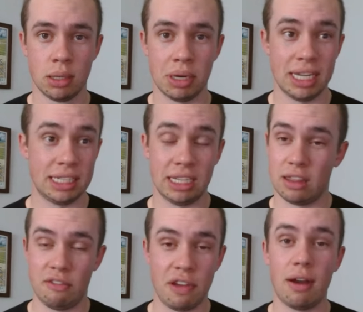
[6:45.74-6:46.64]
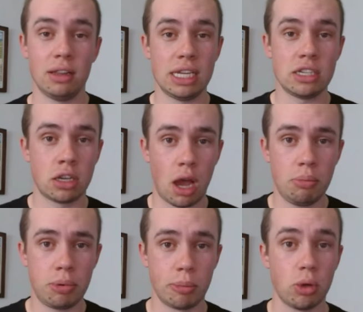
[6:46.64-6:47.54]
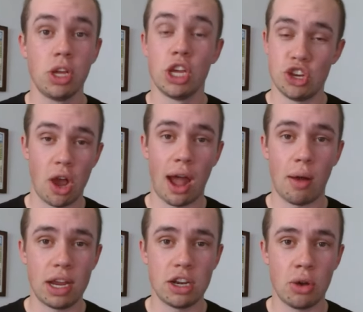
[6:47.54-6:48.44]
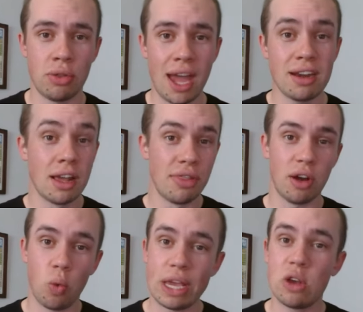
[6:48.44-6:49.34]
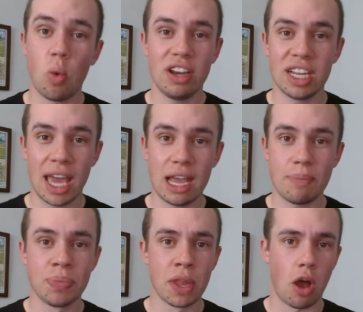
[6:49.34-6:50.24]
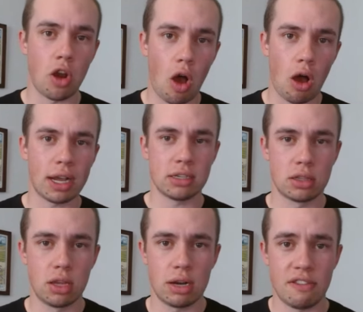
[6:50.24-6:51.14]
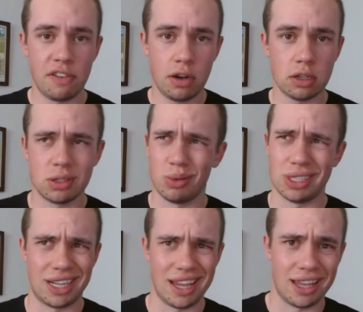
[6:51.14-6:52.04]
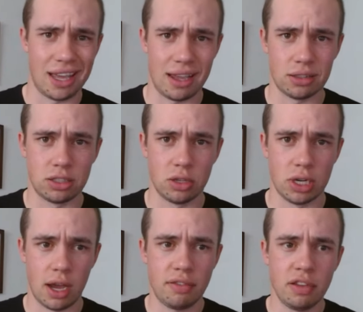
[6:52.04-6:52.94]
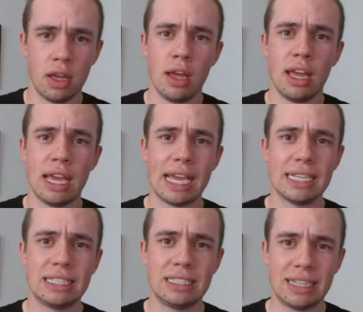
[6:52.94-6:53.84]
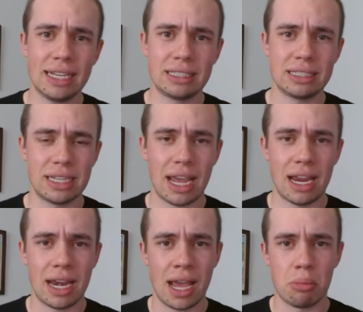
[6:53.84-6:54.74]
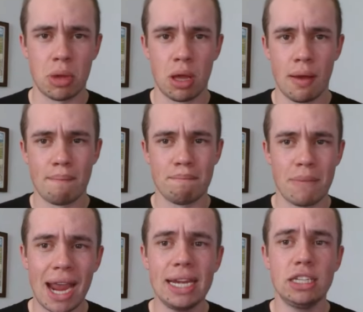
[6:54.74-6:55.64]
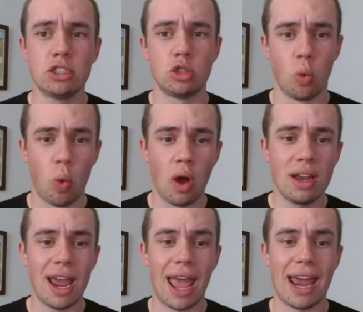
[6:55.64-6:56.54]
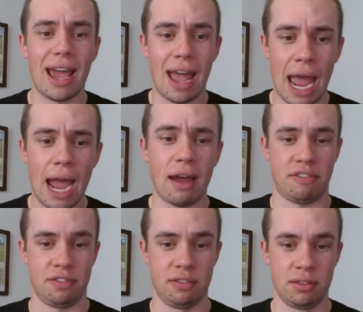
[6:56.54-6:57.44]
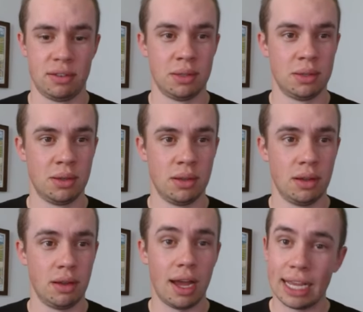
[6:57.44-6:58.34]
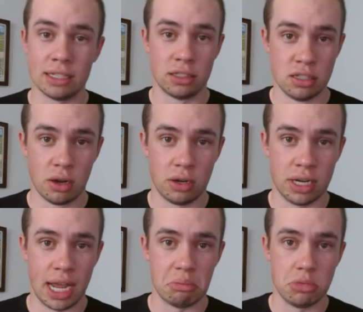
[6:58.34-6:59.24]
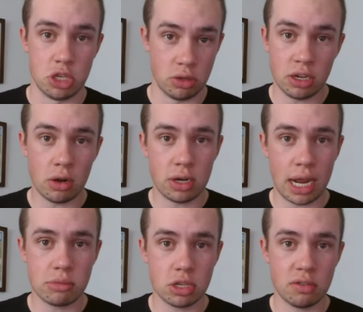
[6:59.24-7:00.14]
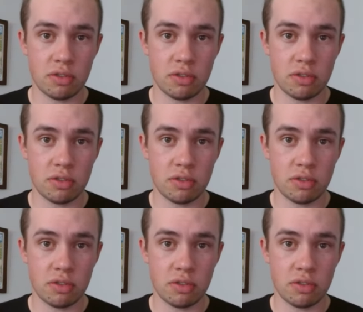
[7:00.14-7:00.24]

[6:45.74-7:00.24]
but it's at the very least comparable. You know how I know that? Their week 1 game on August 31st, which can't get here soon enough, is Texas A&M minus one and a half against Notre Dame. Do you think Notre Dame's a good